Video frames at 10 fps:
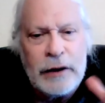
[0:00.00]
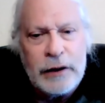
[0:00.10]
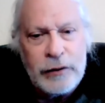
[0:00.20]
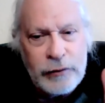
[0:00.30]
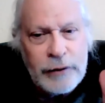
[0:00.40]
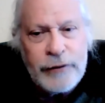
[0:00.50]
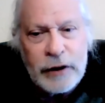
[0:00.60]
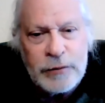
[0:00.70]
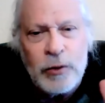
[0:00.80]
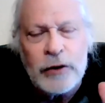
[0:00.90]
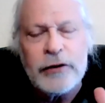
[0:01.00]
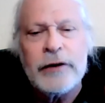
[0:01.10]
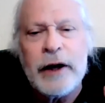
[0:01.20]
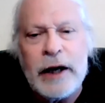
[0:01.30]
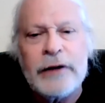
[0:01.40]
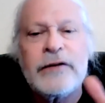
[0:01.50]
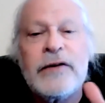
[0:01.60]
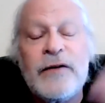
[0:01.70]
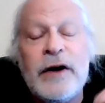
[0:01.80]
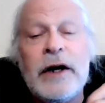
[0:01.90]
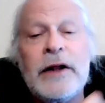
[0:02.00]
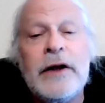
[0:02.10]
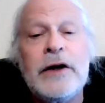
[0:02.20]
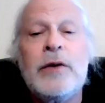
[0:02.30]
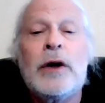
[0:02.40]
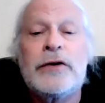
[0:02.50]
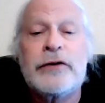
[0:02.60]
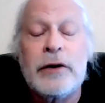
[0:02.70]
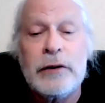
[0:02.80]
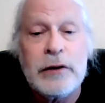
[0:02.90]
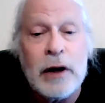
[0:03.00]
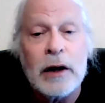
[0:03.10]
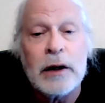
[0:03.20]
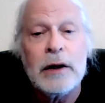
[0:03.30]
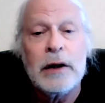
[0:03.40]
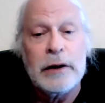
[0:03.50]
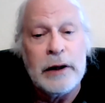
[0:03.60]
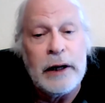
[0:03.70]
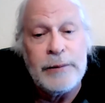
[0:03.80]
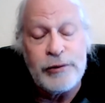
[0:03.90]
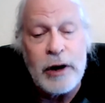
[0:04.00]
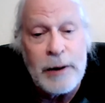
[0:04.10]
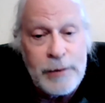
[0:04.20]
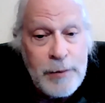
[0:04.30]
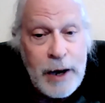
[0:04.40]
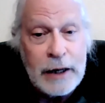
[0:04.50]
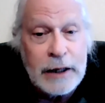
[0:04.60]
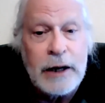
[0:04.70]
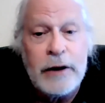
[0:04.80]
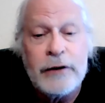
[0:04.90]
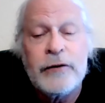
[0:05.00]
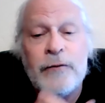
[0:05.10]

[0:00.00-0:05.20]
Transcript: and then the reflex points on the hands and the feet, and then you want to start targeting on problematic areas.